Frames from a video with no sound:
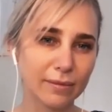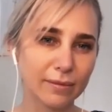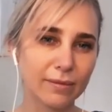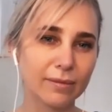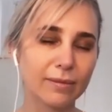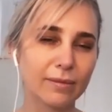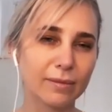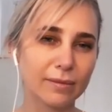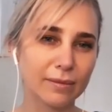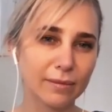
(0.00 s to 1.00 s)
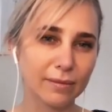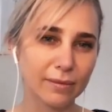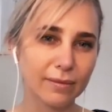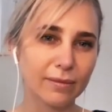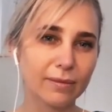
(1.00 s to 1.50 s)

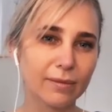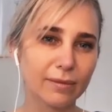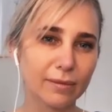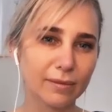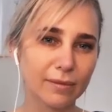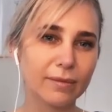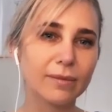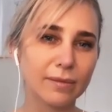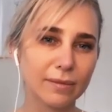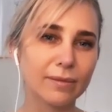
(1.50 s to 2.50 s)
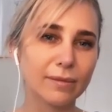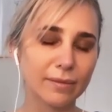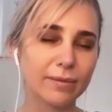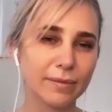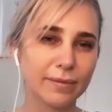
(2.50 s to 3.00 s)

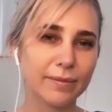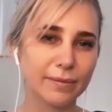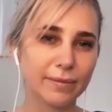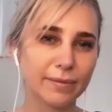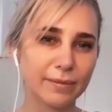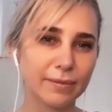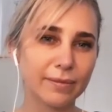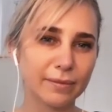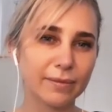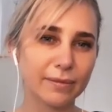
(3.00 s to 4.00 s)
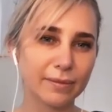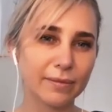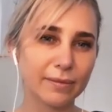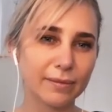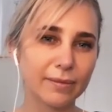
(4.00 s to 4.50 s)

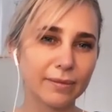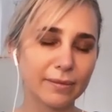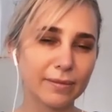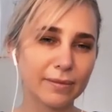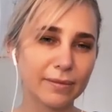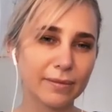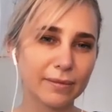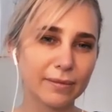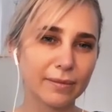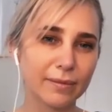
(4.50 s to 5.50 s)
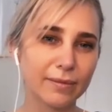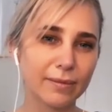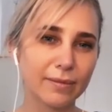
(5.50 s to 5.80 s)
This person isn't speaking.